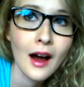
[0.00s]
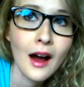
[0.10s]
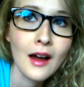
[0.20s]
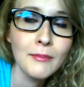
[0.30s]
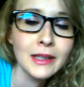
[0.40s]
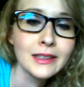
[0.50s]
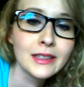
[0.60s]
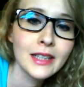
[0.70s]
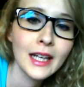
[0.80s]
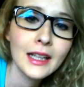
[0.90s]
I've been
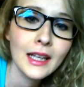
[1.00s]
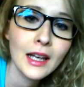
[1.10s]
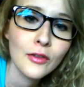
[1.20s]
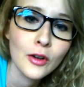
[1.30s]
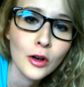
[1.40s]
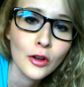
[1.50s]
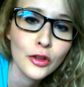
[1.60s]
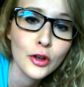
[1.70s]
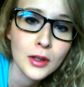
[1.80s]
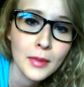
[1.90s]
cycling for
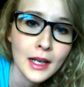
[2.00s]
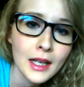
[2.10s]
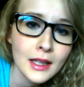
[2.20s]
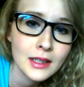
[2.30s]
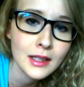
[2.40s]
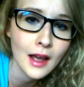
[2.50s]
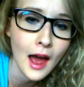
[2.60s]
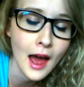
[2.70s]
30 minutes